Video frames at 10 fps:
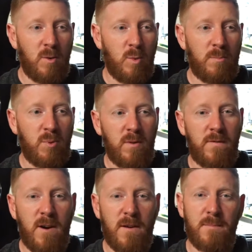
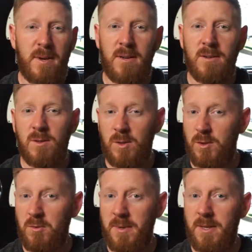1.5 meters or
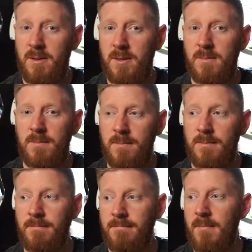2 meters,
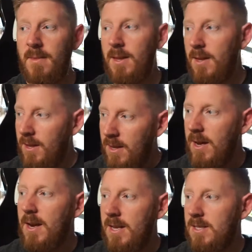
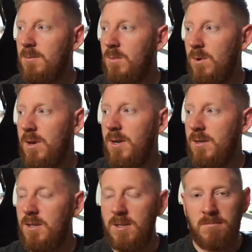and as I'm walking,
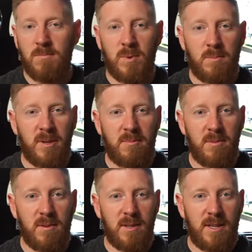just when
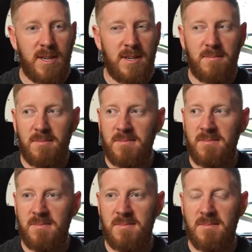people get in
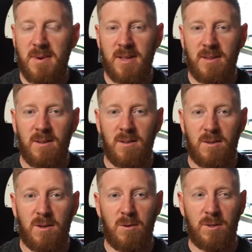my little
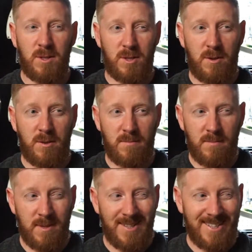golden zone,
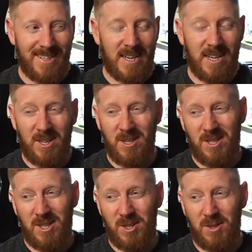and I
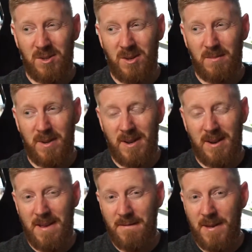usually shoot on about
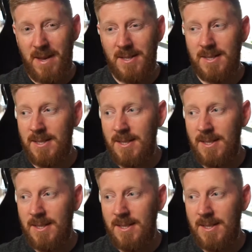f8,